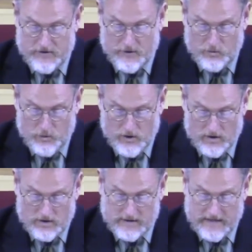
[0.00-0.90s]
the
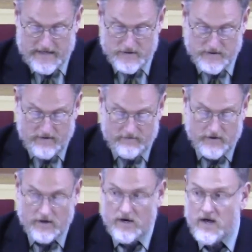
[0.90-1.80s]
world has
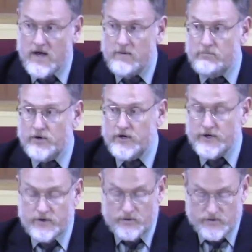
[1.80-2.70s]
ever
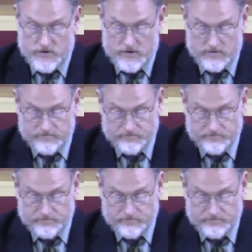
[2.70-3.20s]
produced.